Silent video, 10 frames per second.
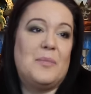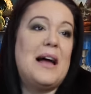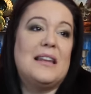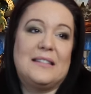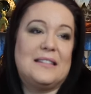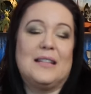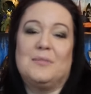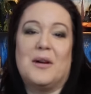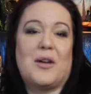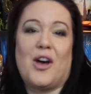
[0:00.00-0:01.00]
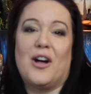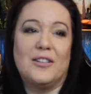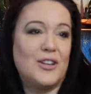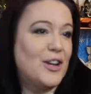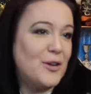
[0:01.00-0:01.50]
Belle is still my
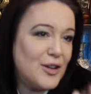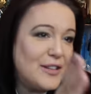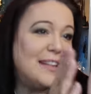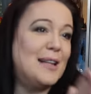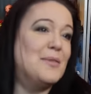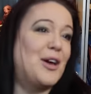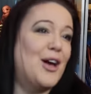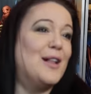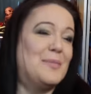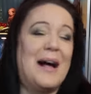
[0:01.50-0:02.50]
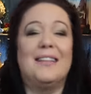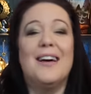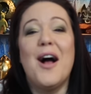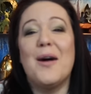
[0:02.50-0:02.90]
girl, you know, you're still my girl Belle.